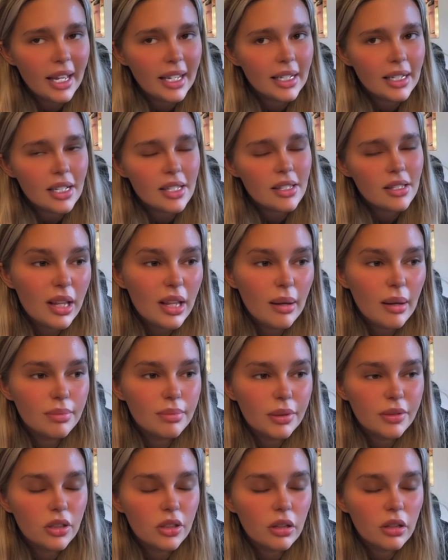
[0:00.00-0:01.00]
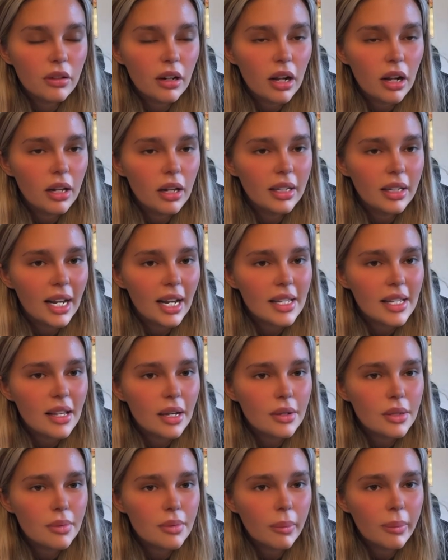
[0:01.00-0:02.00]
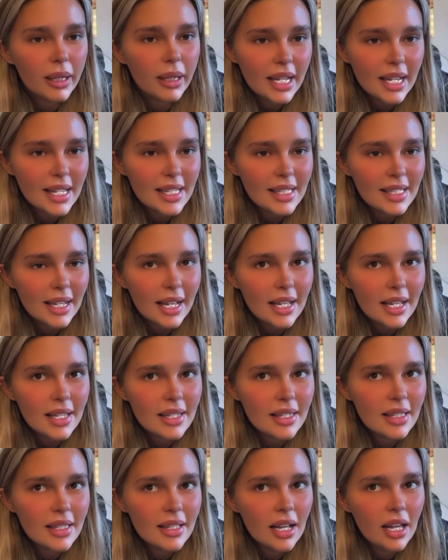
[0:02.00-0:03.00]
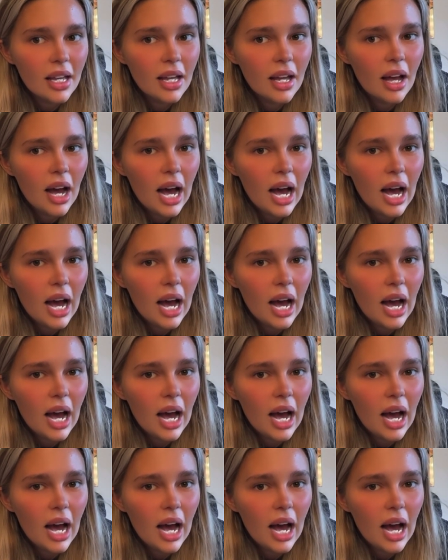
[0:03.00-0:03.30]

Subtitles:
I've done that before on holiday, so it's probably easiest.